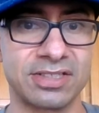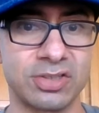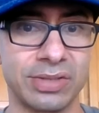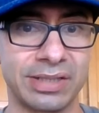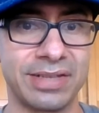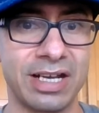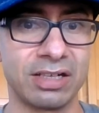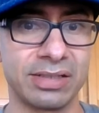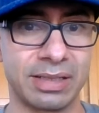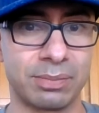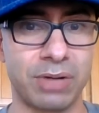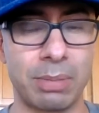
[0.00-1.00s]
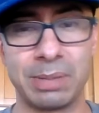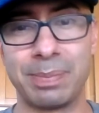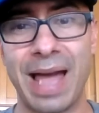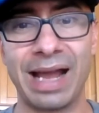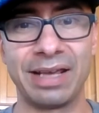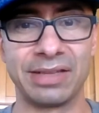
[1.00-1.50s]
So like they're like probably
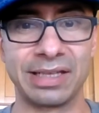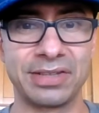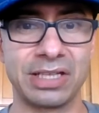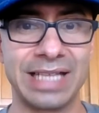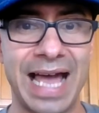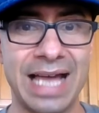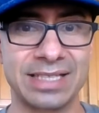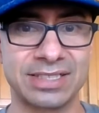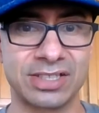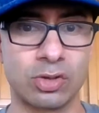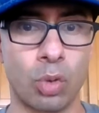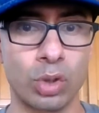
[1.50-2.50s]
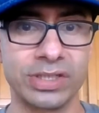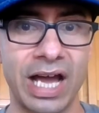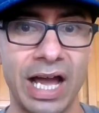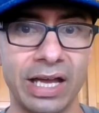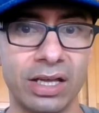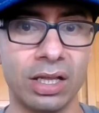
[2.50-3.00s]
back in like the last
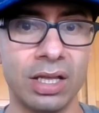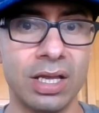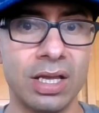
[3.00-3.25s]
quartile.